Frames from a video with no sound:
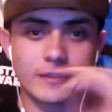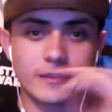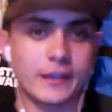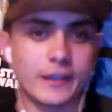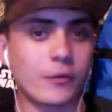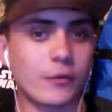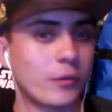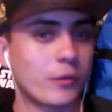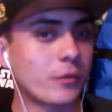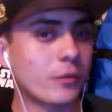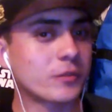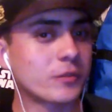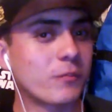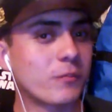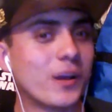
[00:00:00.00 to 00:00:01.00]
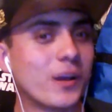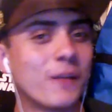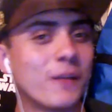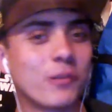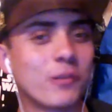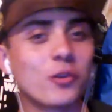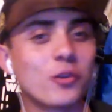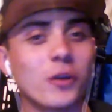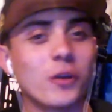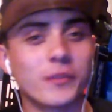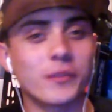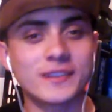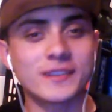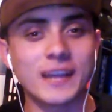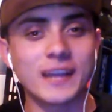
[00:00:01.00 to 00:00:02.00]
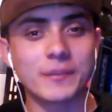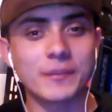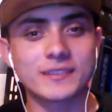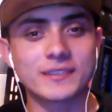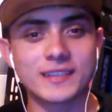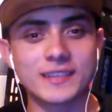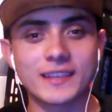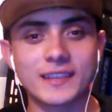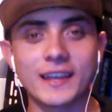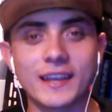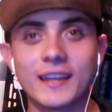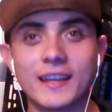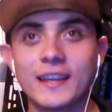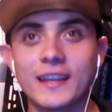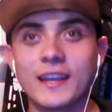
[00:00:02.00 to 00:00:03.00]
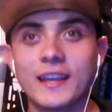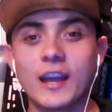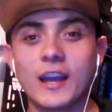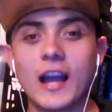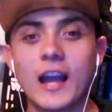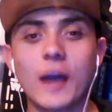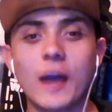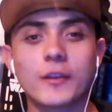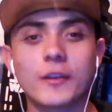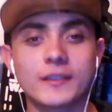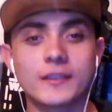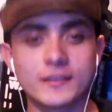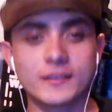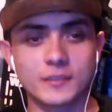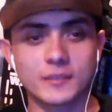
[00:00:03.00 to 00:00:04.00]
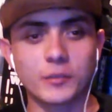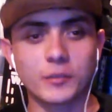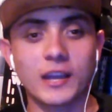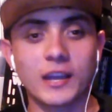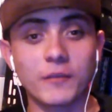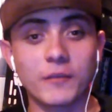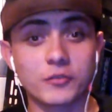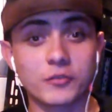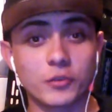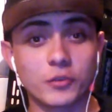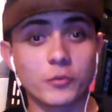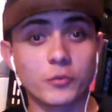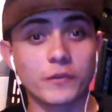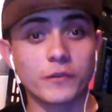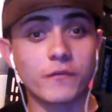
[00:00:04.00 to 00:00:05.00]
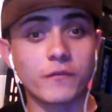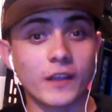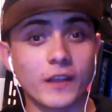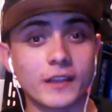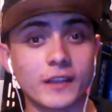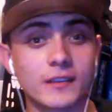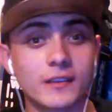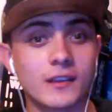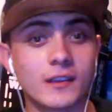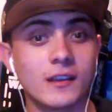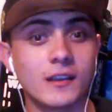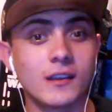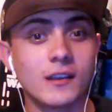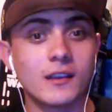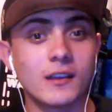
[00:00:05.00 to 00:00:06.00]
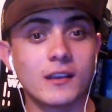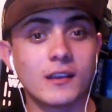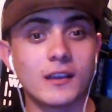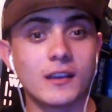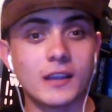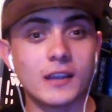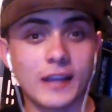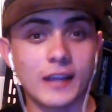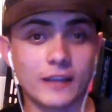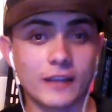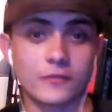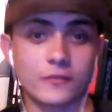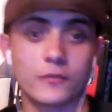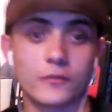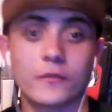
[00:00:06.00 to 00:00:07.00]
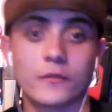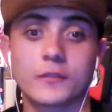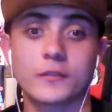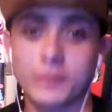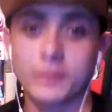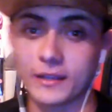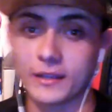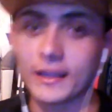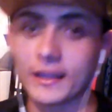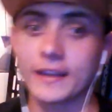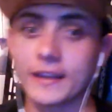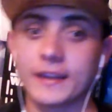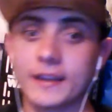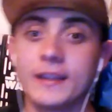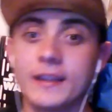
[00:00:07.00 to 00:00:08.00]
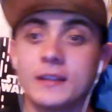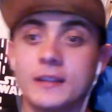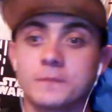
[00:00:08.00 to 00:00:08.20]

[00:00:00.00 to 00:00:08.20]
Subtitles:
The internet pretty much blew up when this happened, saying that how can Disney be having trouble to find an actor to play Aladdin?